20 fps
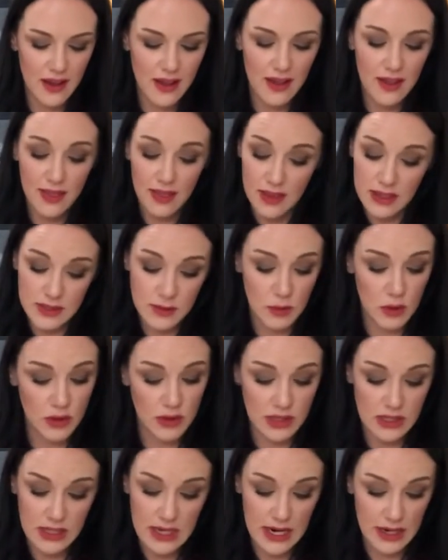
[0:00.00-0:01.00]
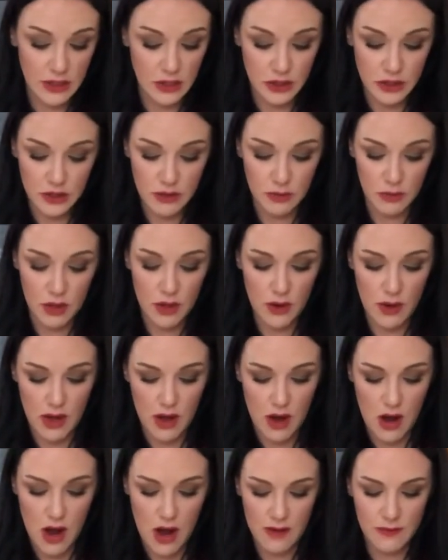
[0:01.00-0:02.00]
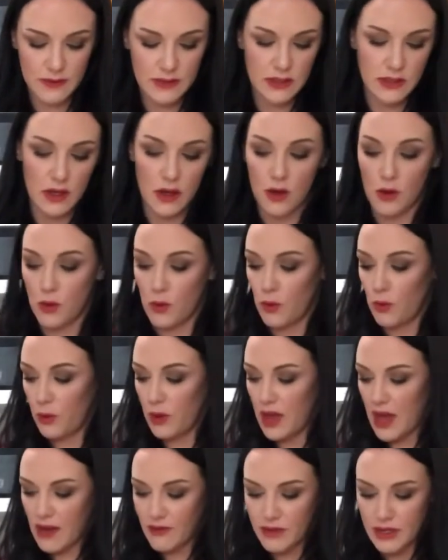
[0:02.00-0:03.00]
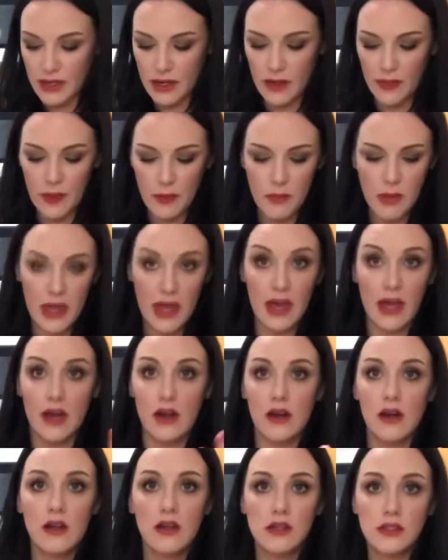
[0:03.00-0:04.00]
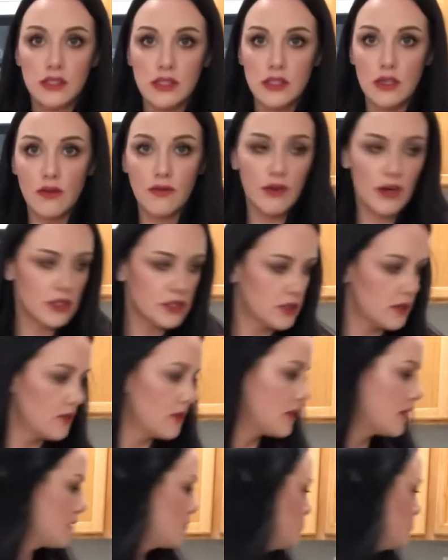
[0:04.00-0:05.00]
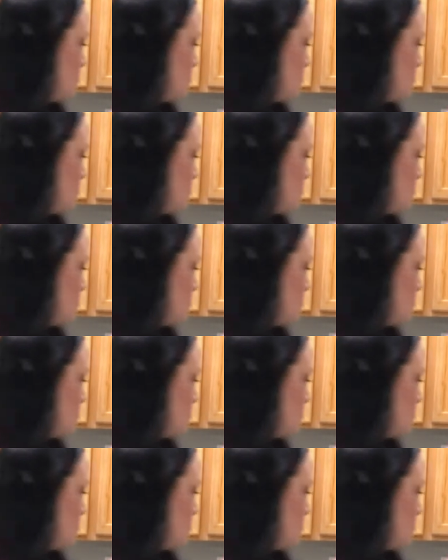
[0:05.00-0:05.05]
the smoke detectors from going off. So we have none on the pan. So far, so good.